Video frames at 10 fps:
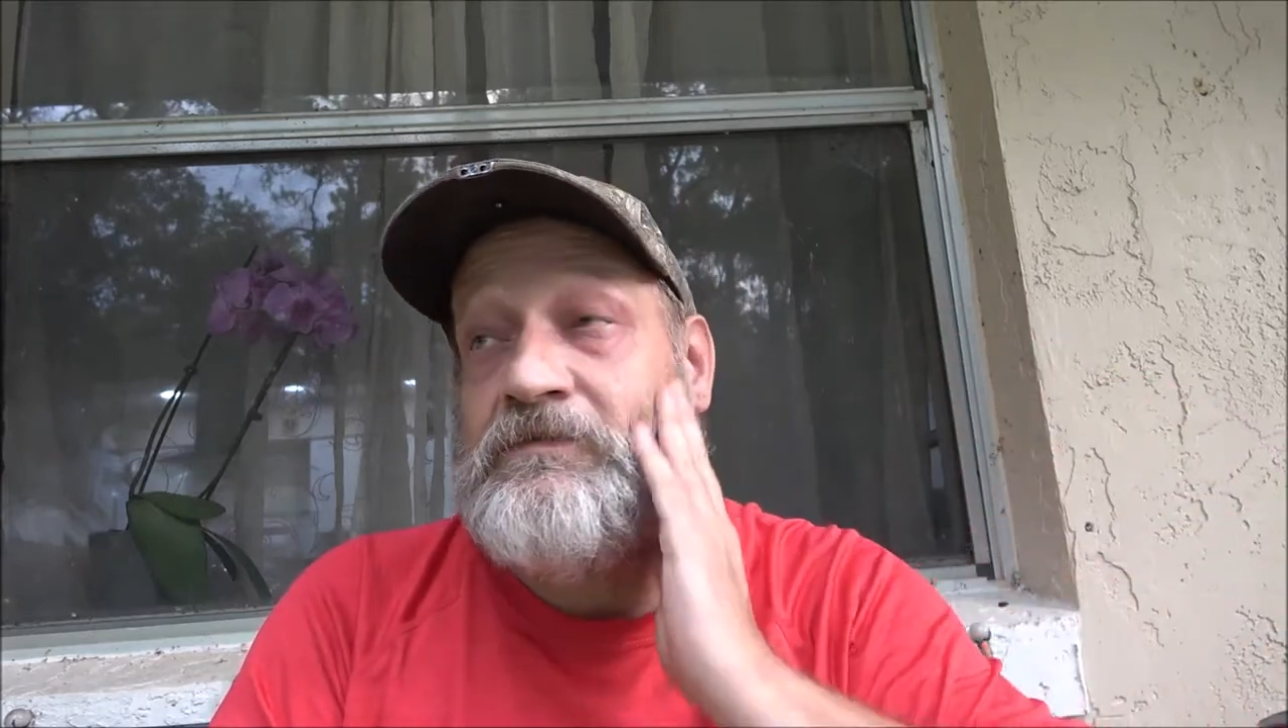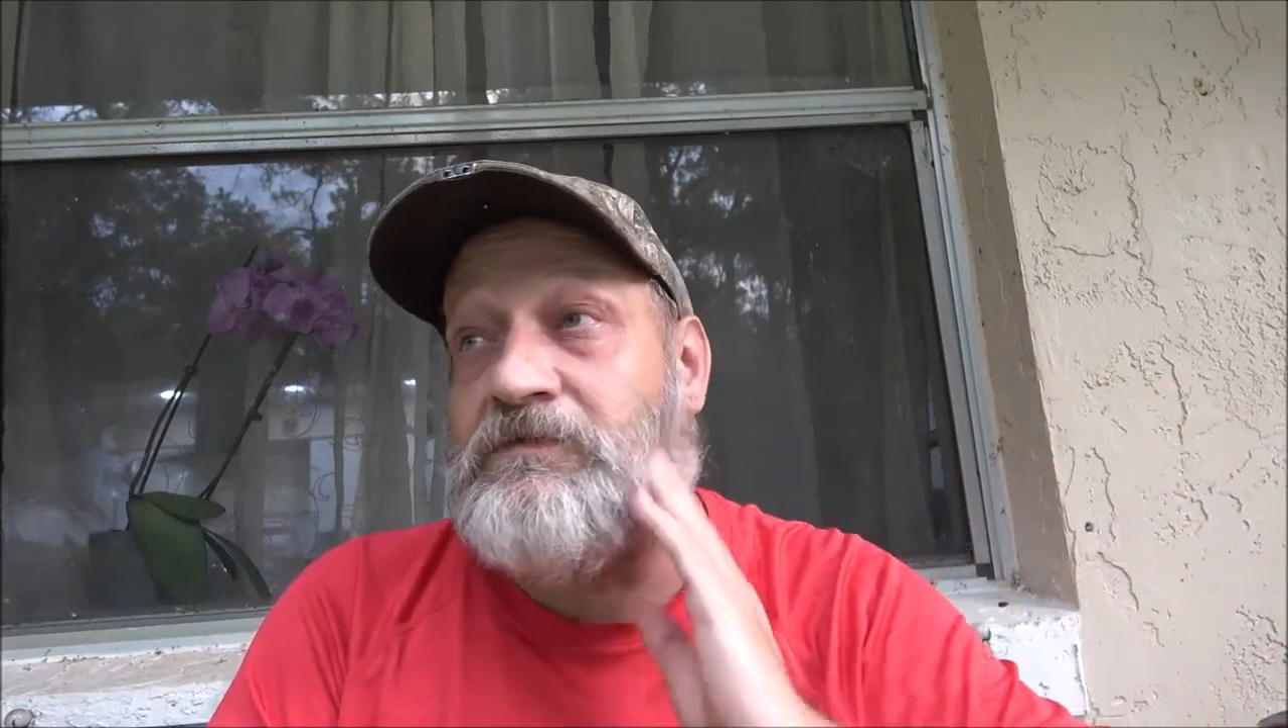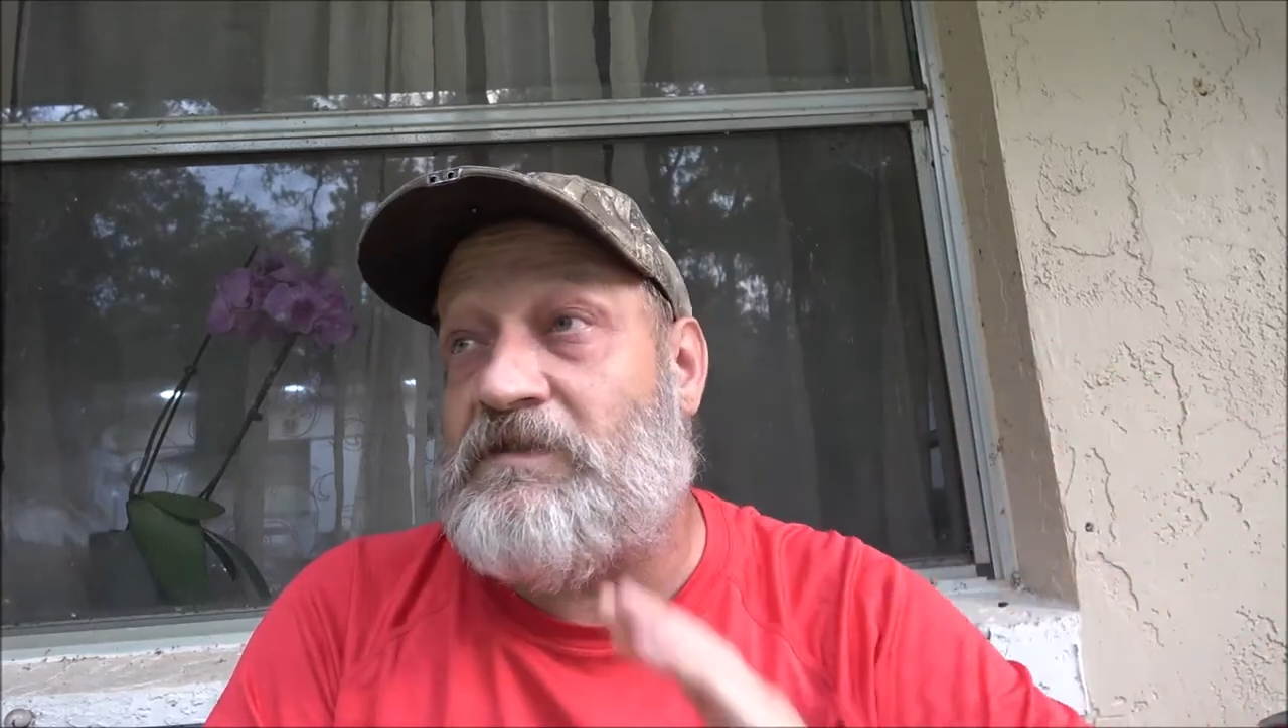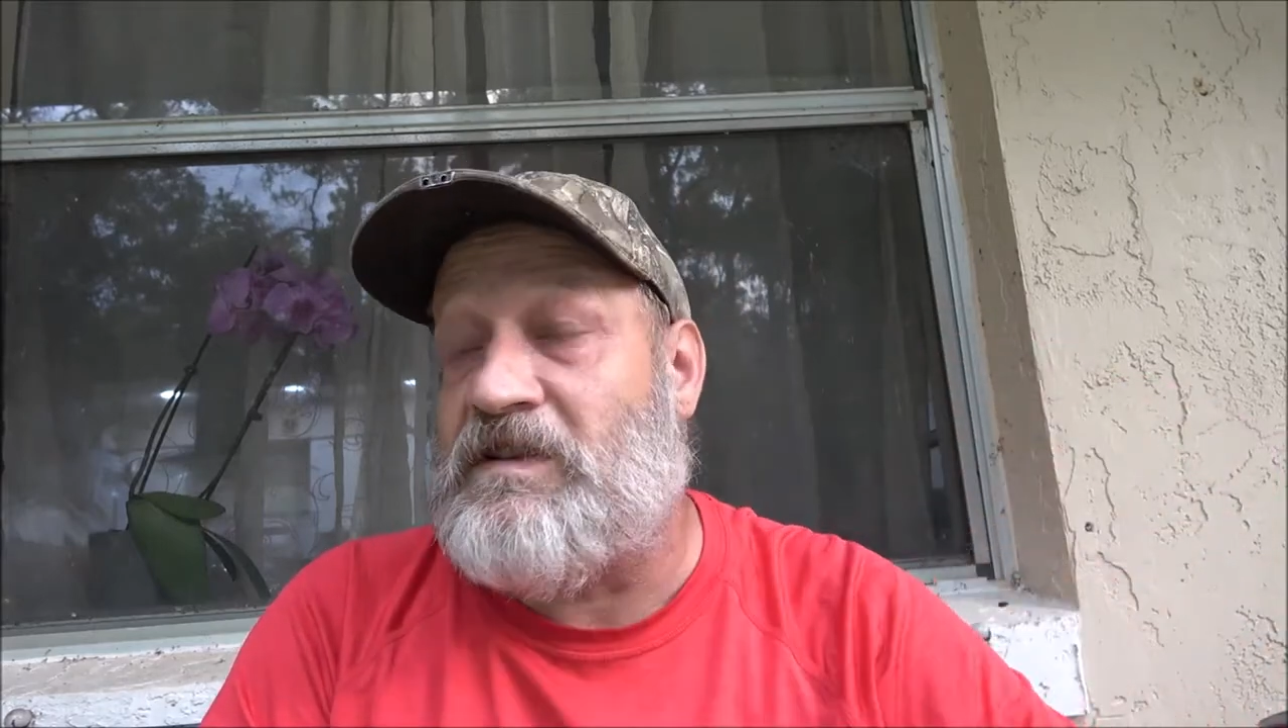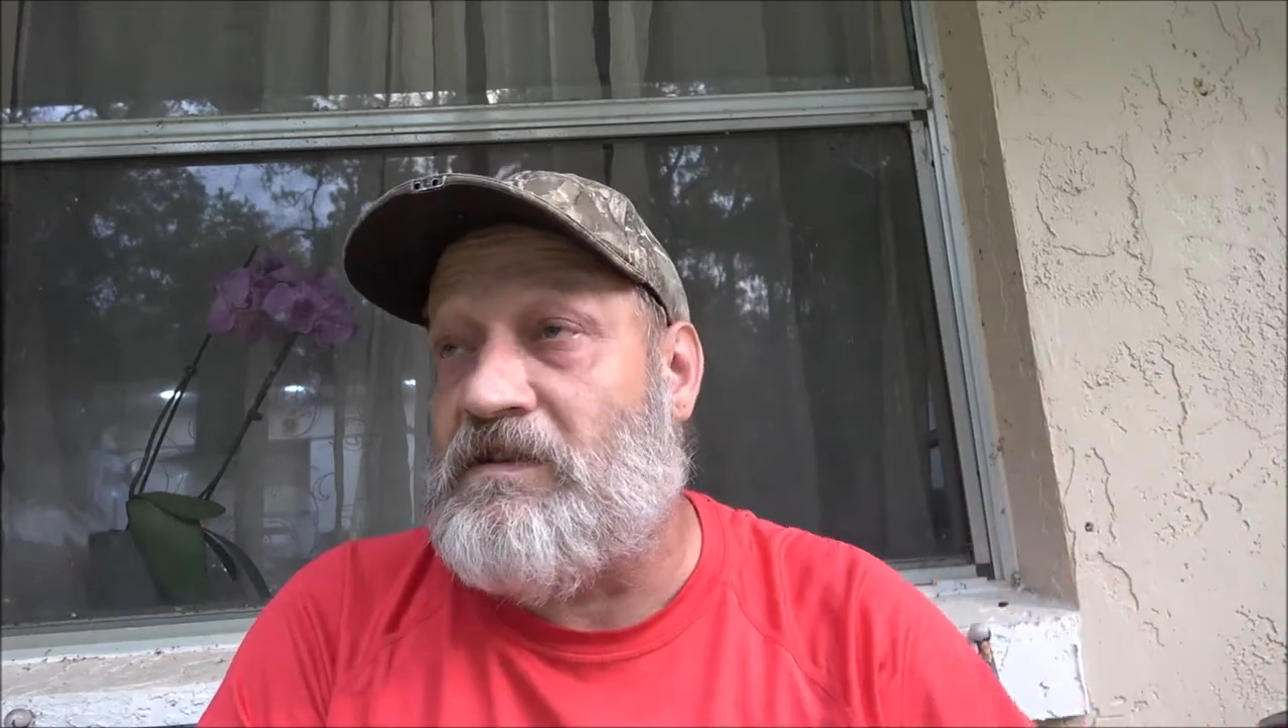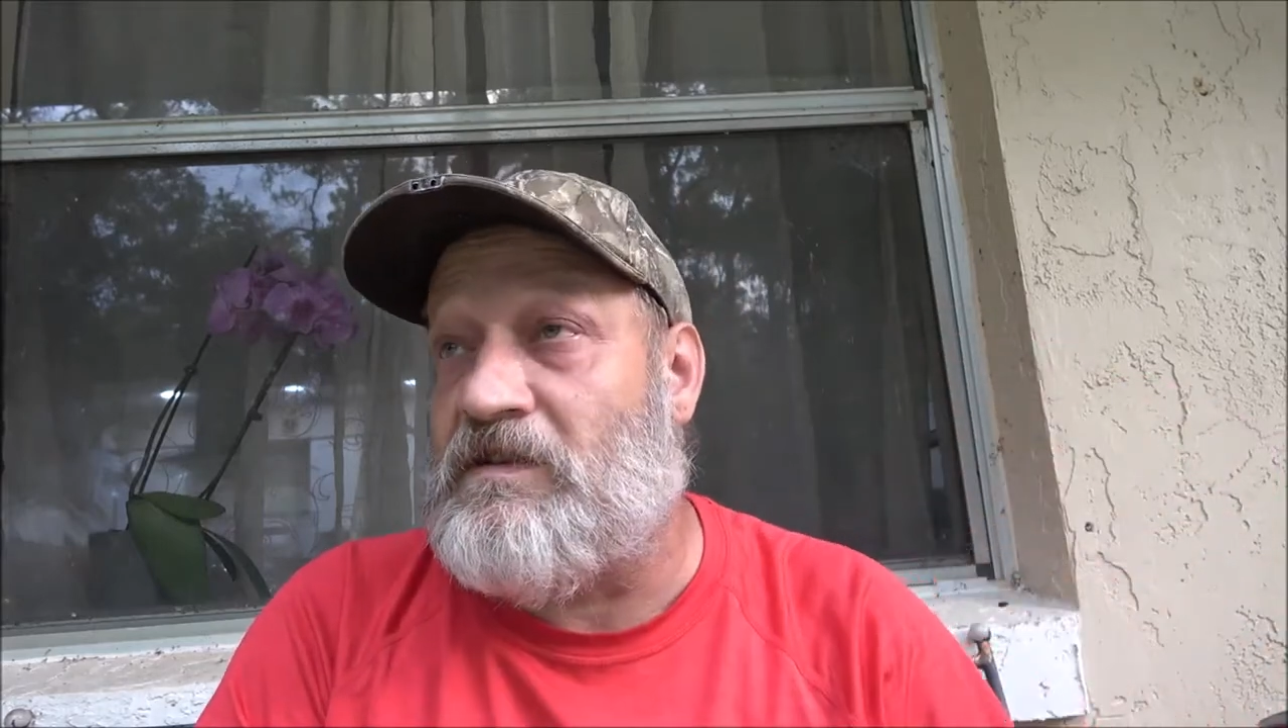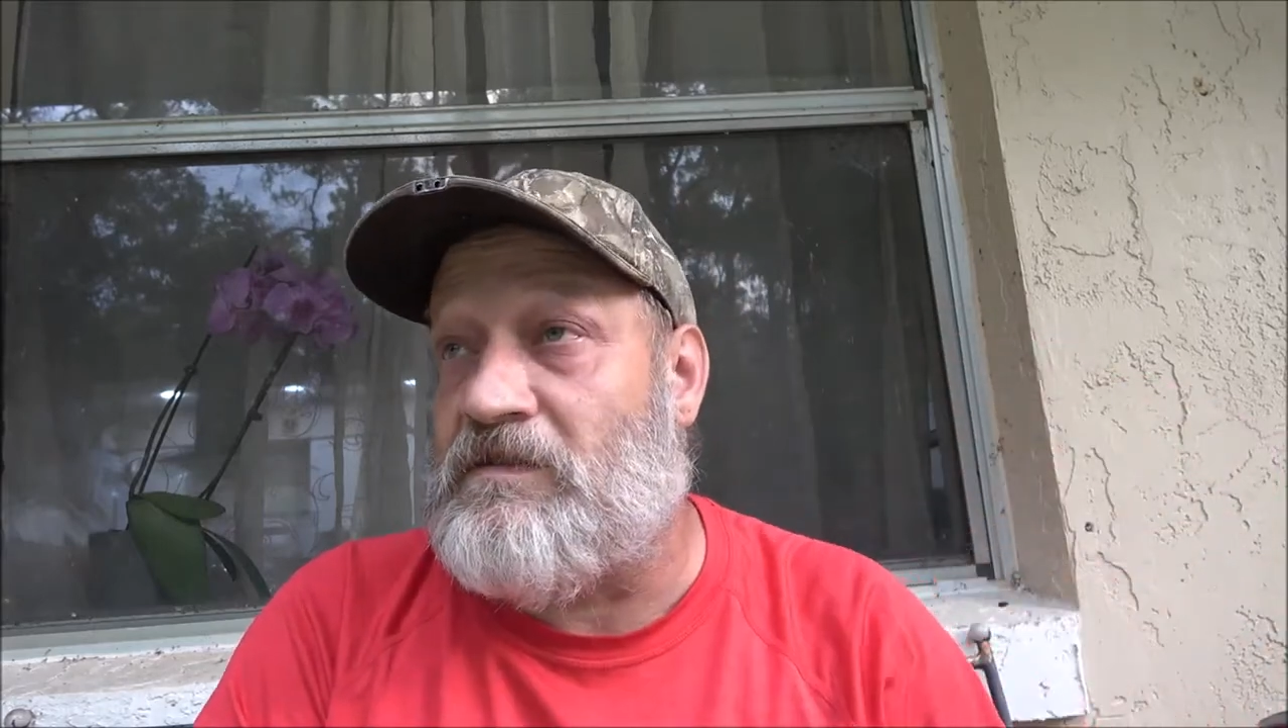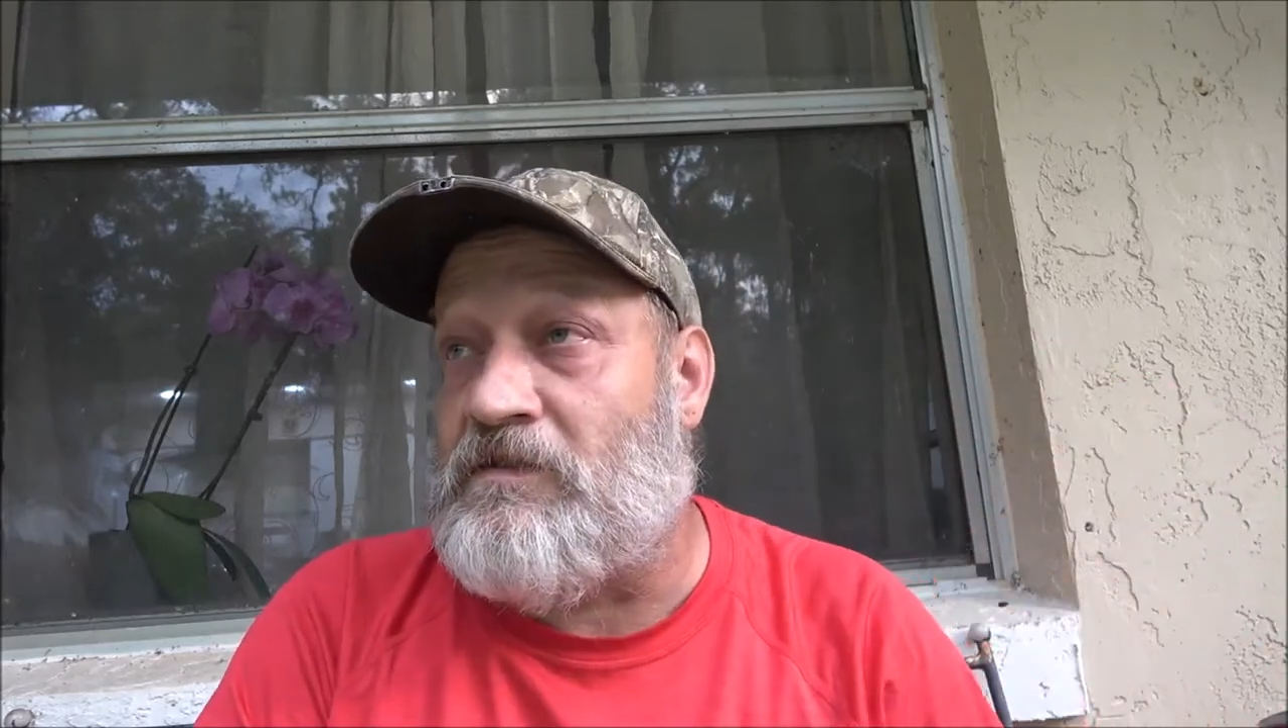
and says,